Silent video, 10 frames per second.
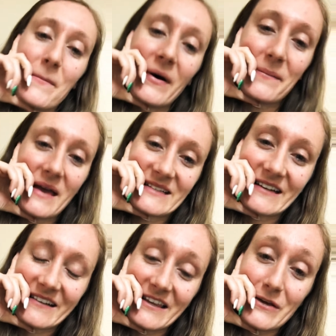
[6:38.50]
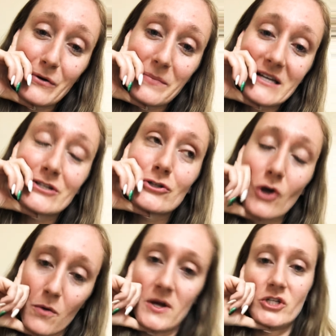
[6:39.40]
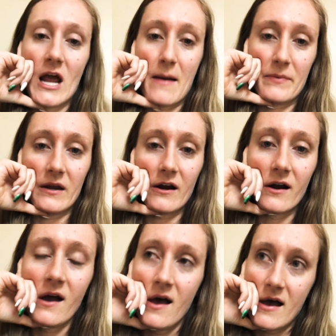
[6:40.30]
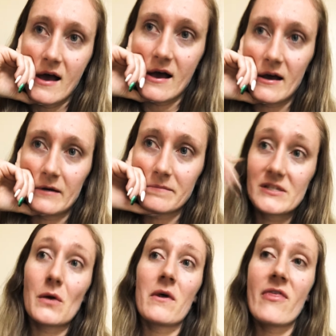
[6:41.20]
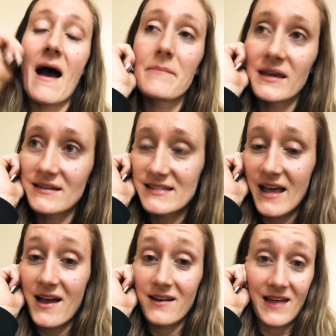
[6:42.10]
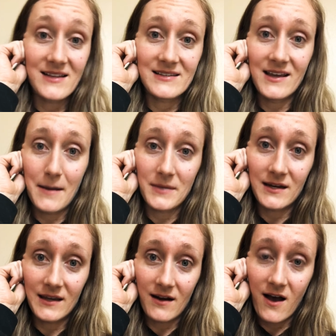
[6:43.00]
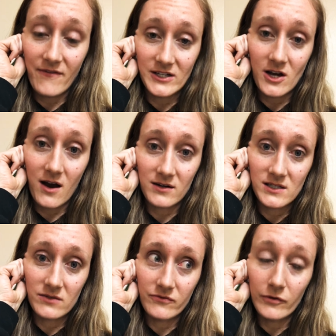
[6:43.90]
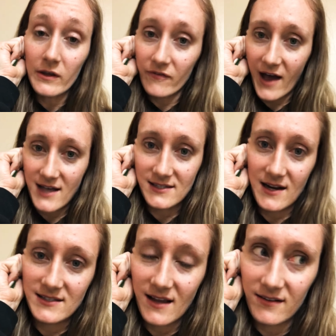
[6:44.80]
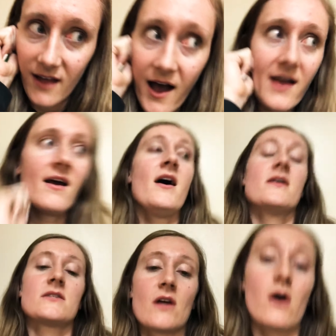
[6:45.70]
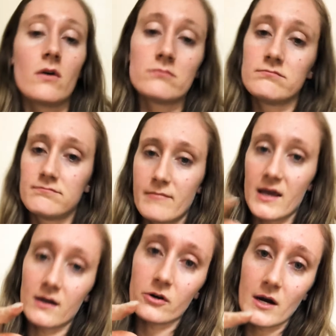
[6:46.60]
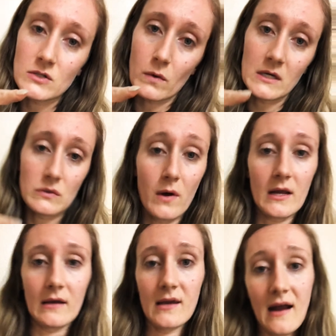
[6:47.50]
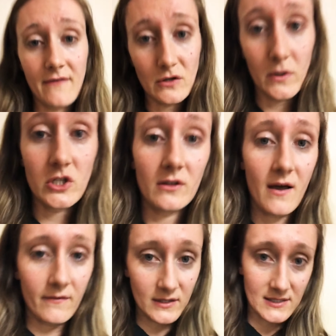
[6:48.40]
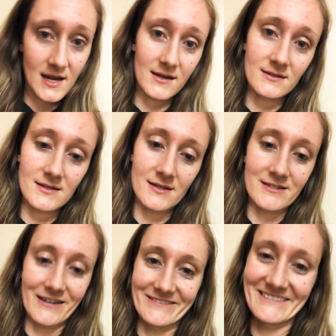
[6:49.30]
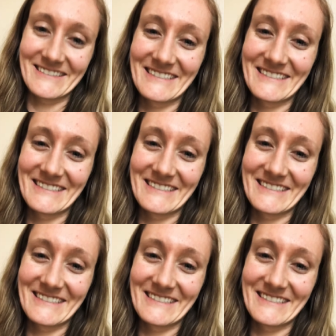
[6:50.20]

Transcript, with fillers: but basically you will be so much happier um, so with that being said that's it i'm gonna get off i talked really fast and i said a lot so make it a great 2020 get after what you love let's stay consistent